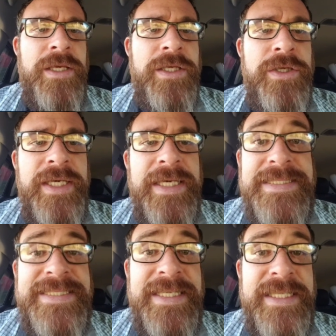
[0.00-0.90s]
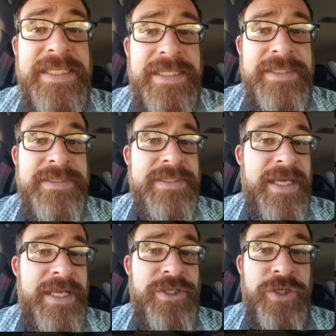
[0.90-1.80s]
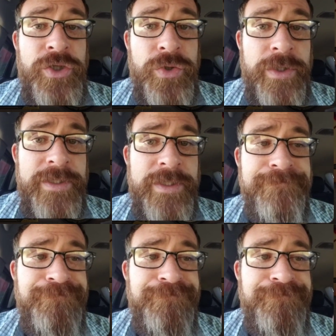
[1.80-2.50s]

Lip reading: You can get 10 of these and you're good.